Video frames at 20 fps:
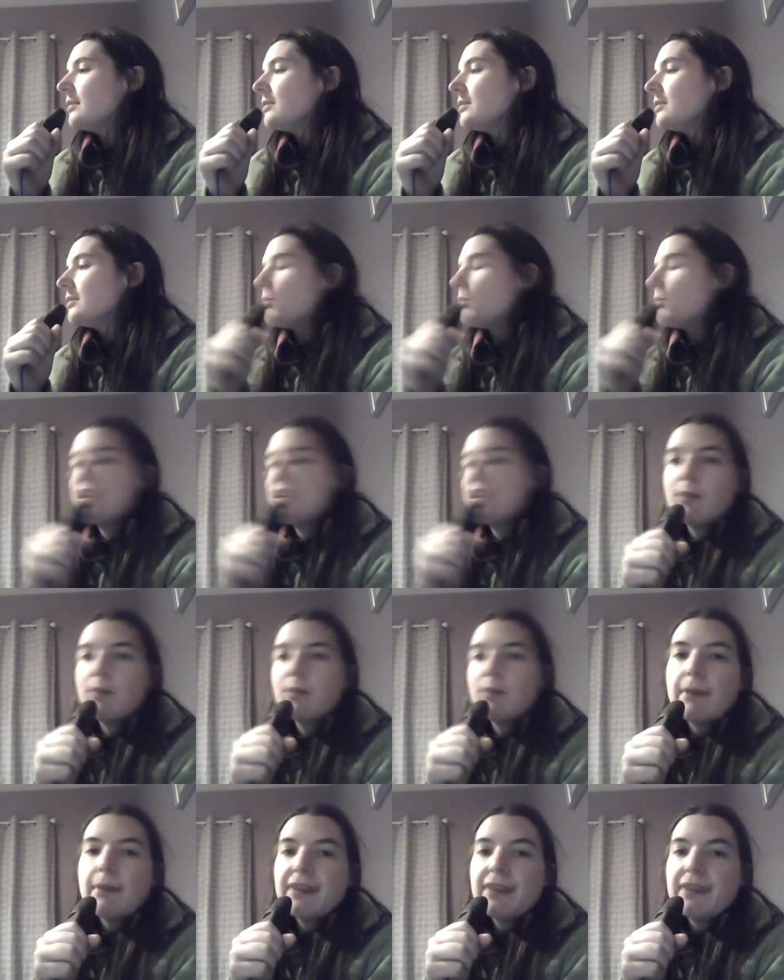Which is
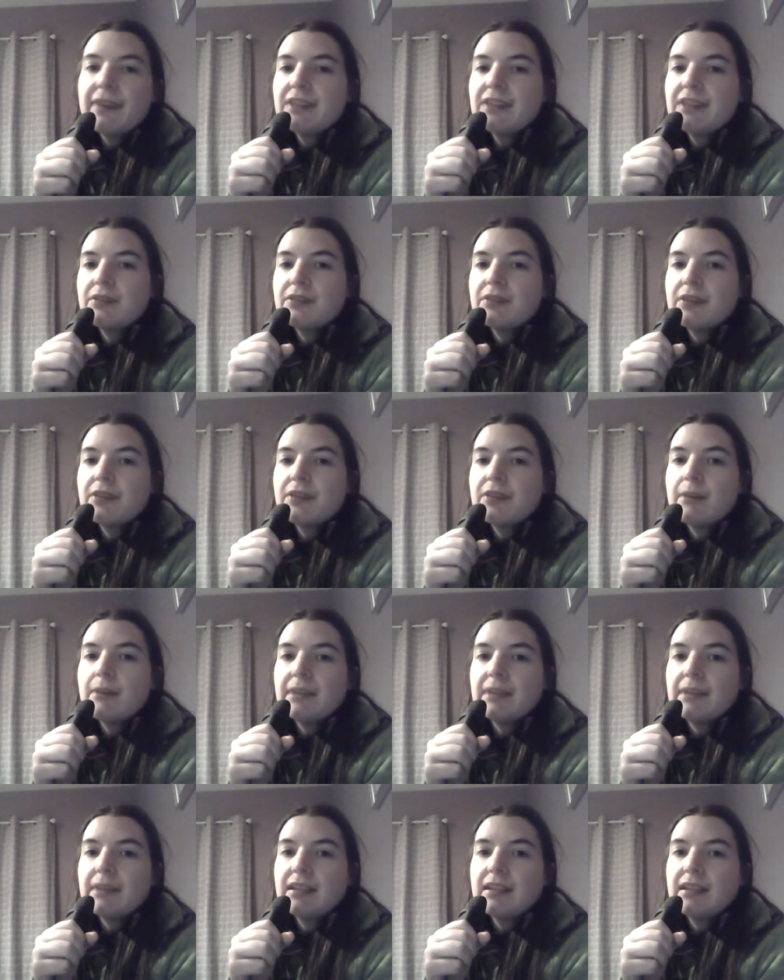what my teachers taught
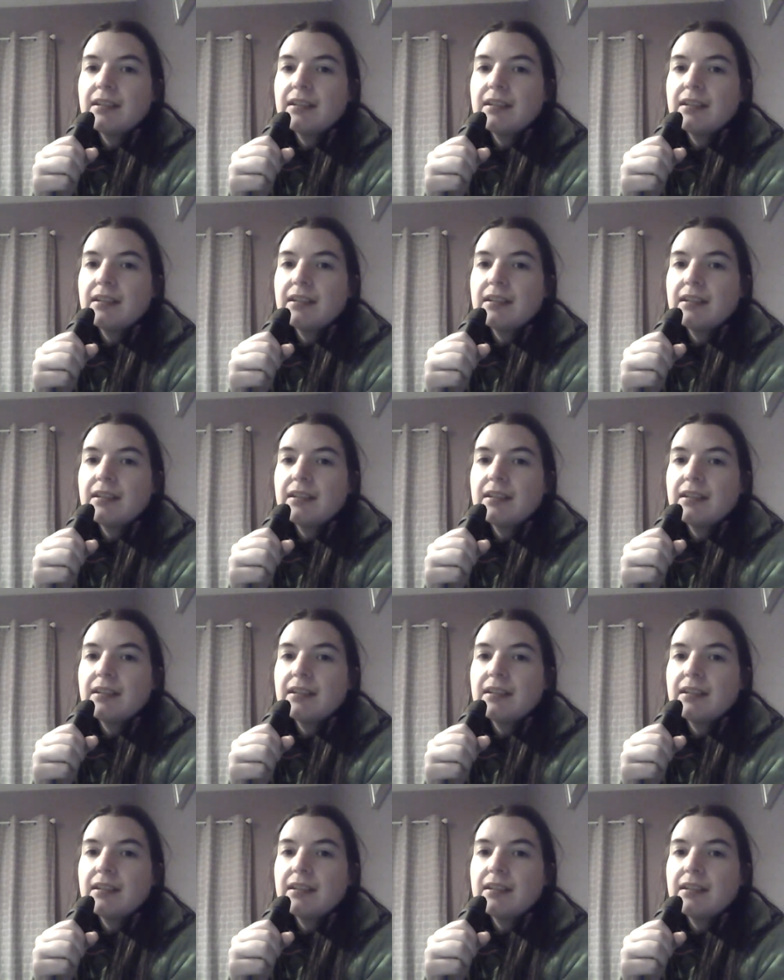me.